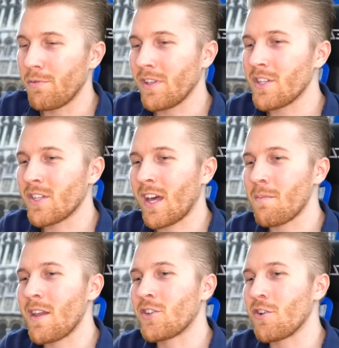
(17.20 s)
really just got
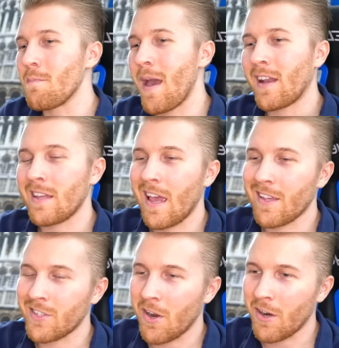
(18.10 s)
to make sure
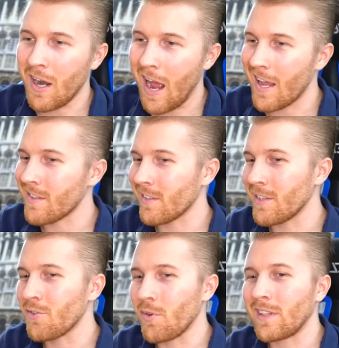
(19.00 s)
Madagascar,
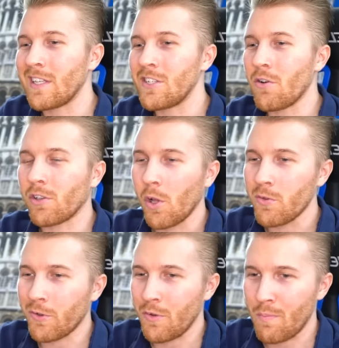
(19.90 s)
Iceland, Greenland don't close all their